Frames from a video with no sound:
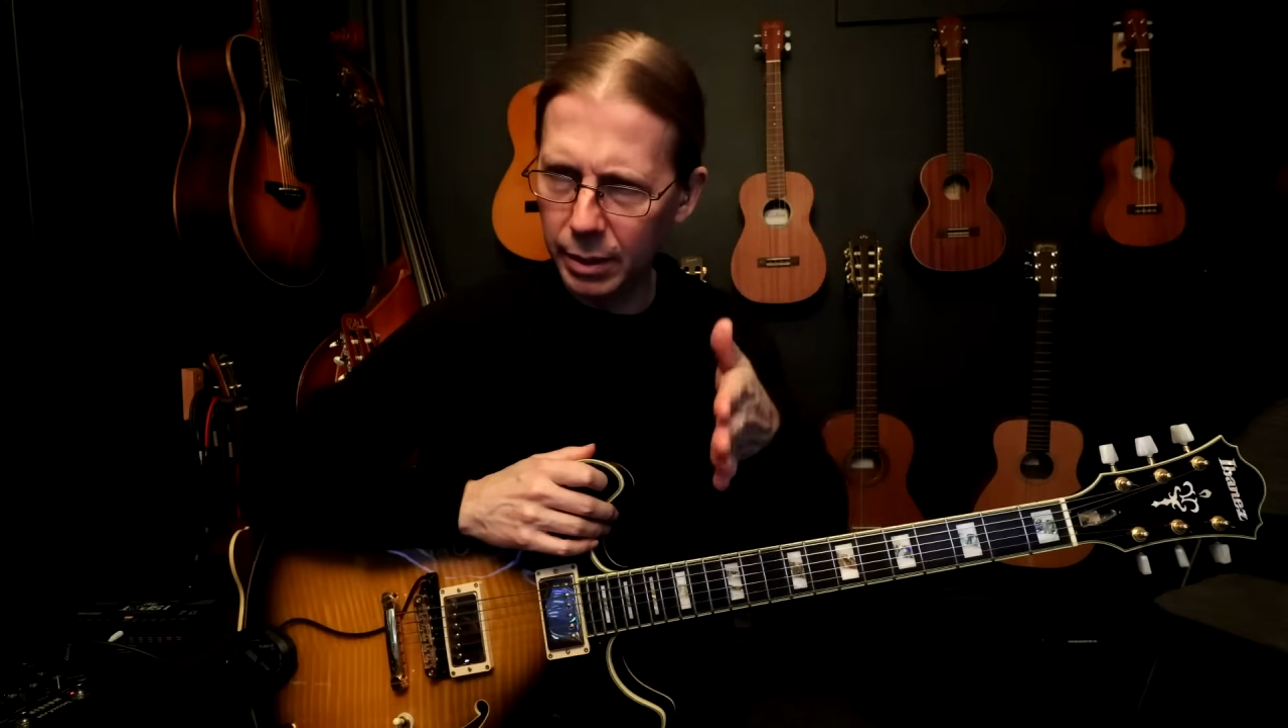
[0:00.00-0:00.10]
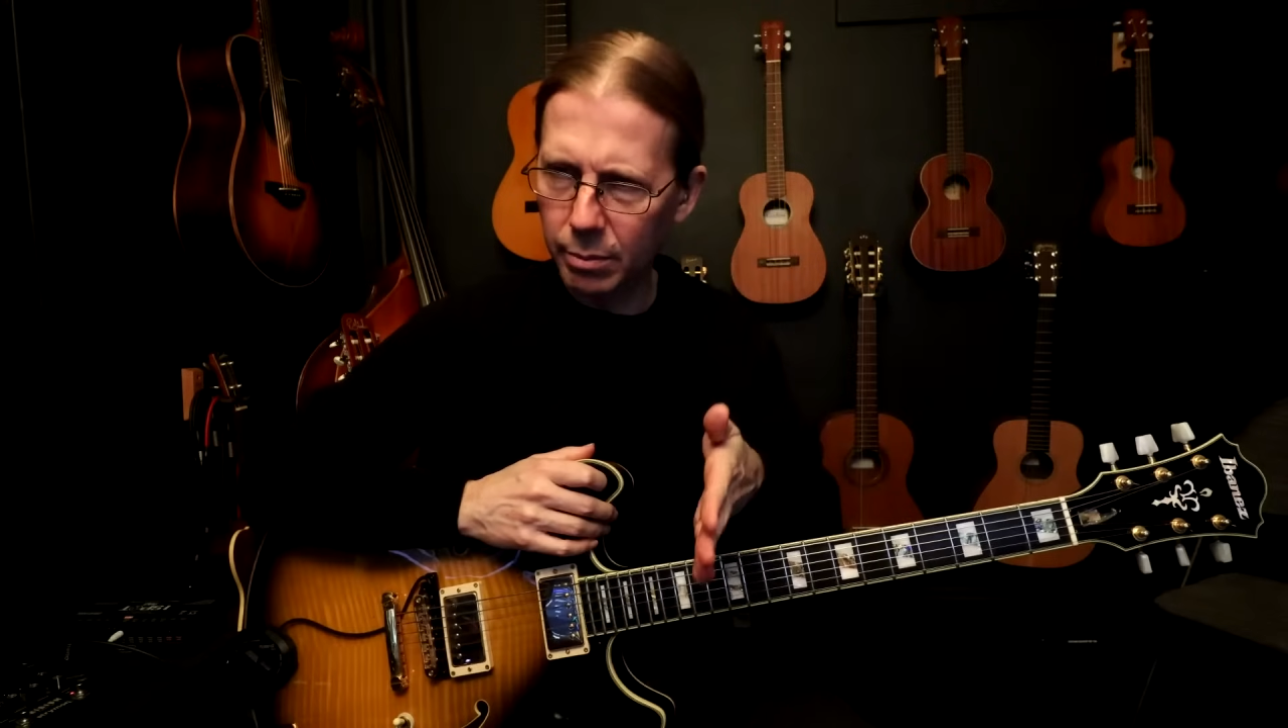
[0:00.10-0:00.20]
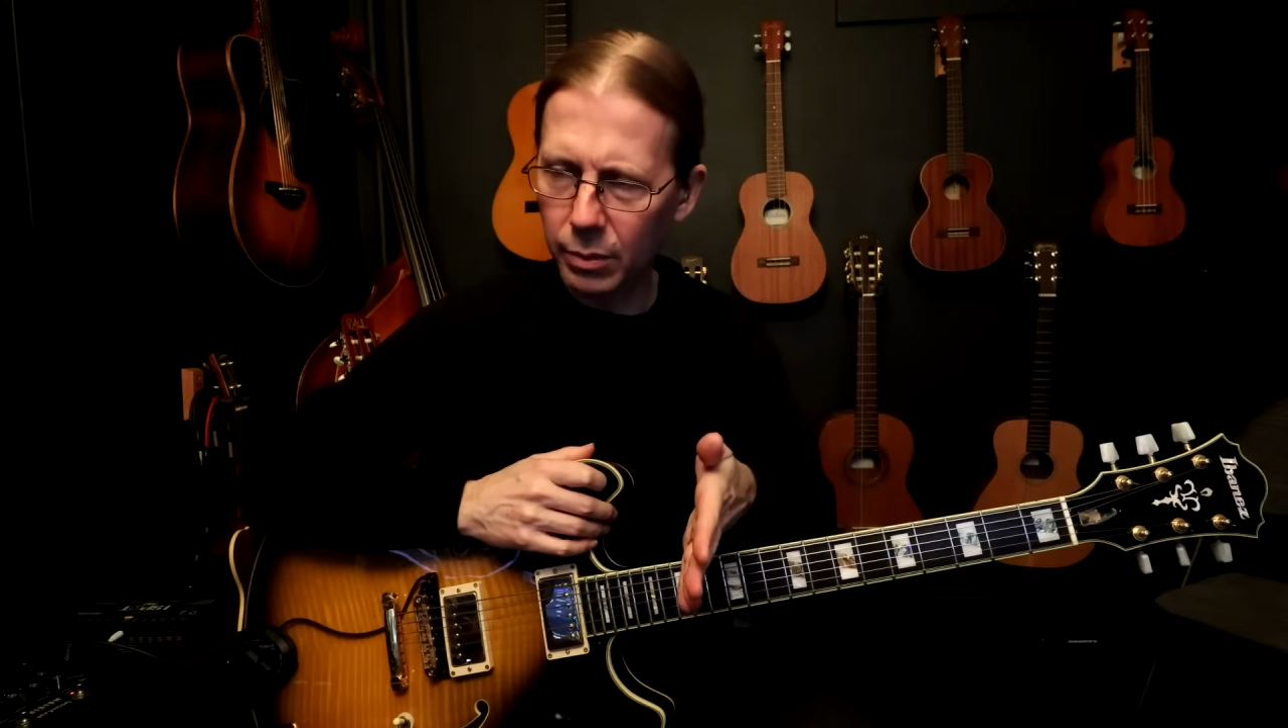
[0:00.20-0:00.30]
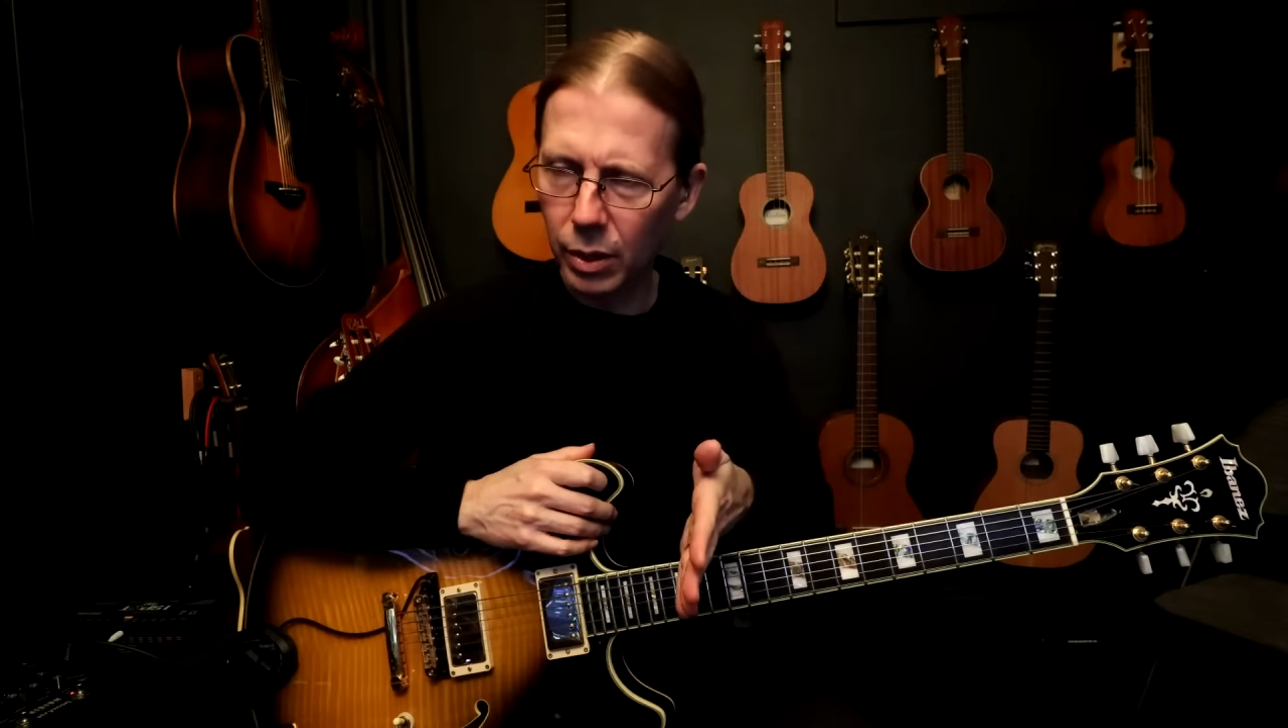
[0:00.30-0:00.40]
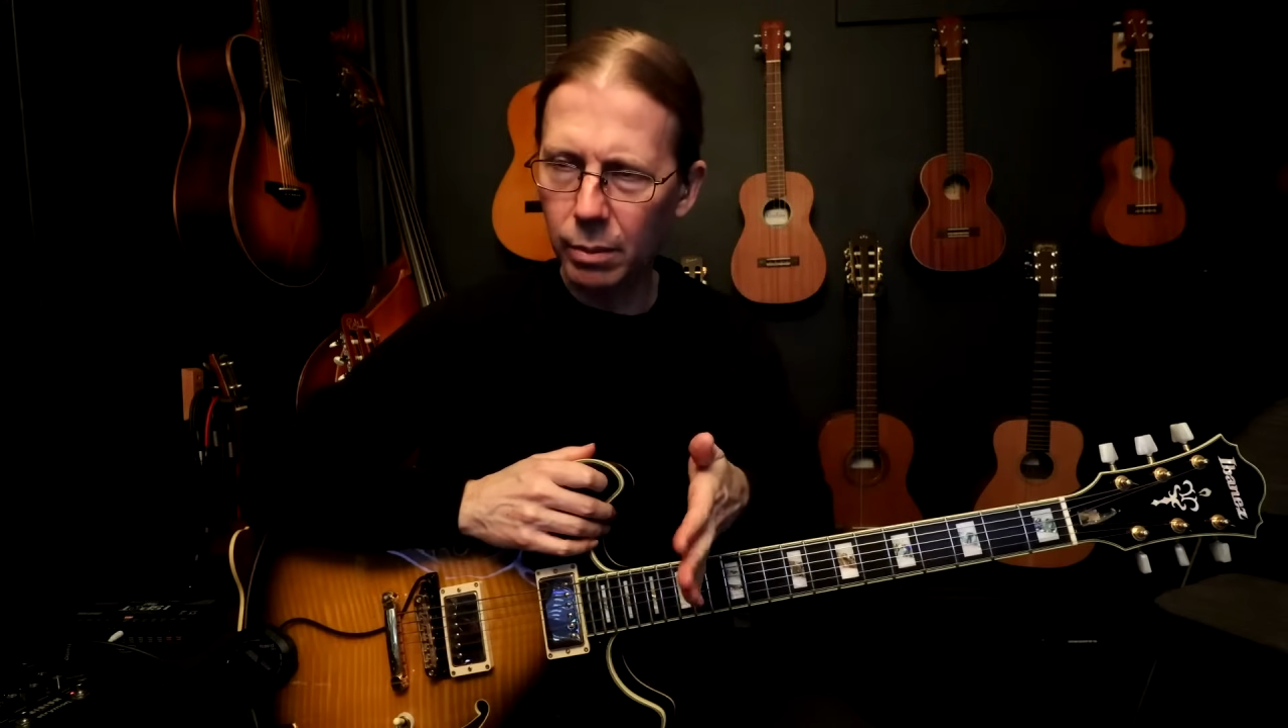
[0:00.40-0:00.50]
a
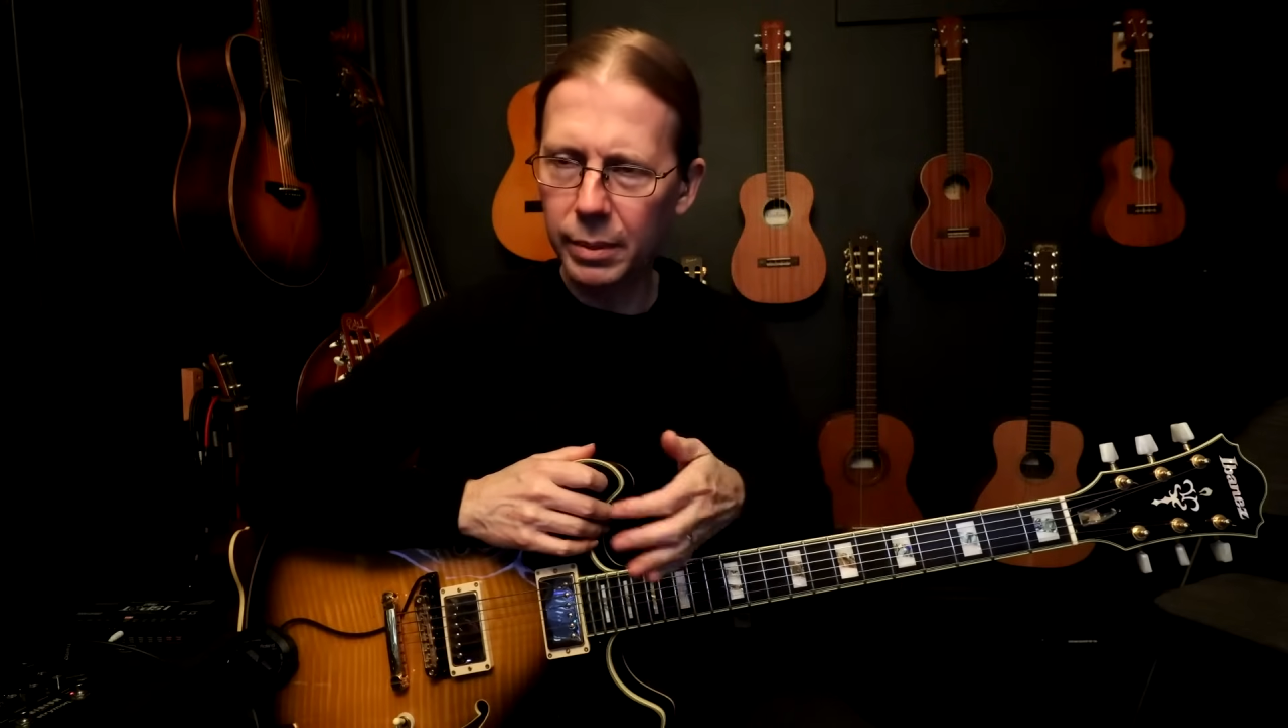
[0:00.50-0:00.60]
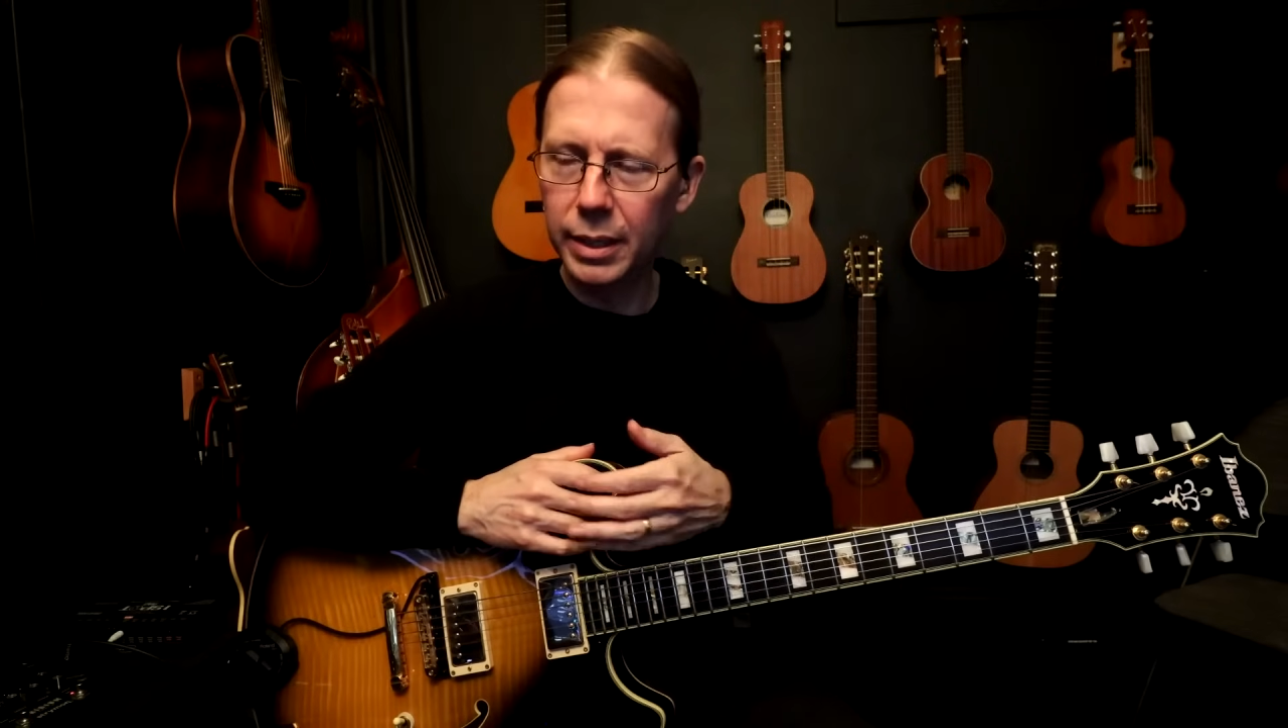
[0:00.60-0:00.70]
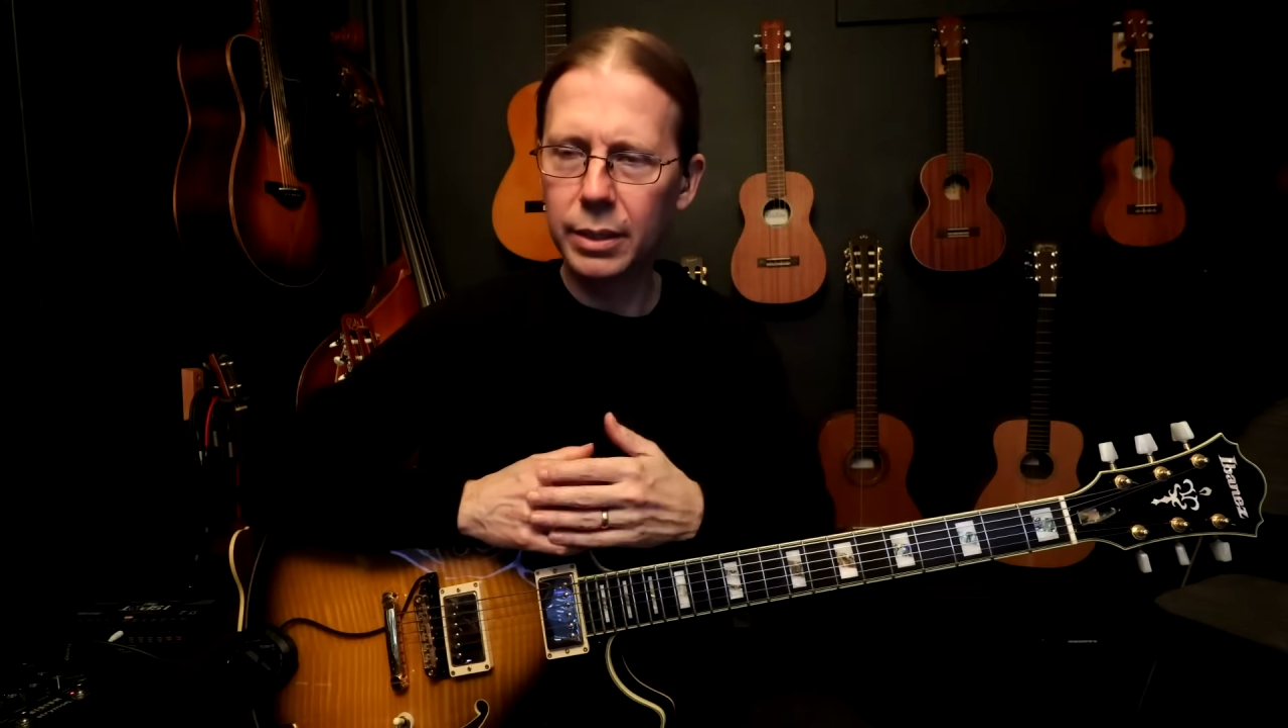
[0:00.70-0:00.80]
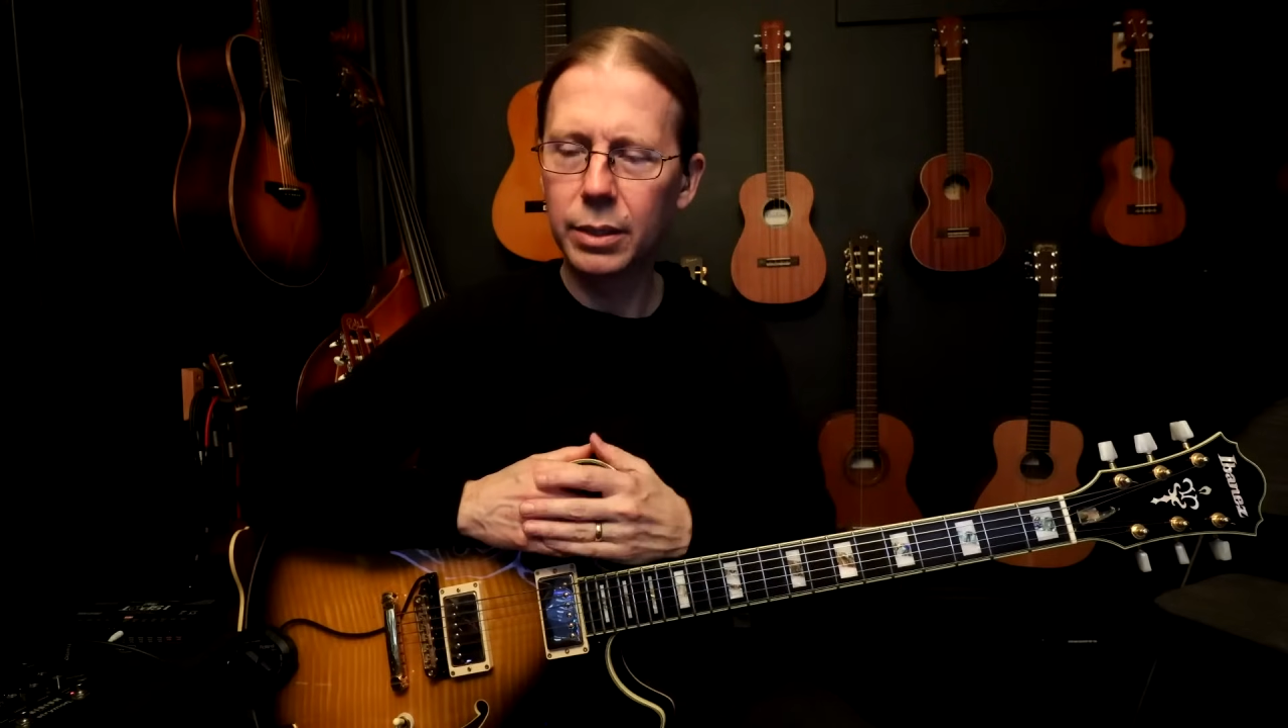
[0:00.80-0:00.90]
moment.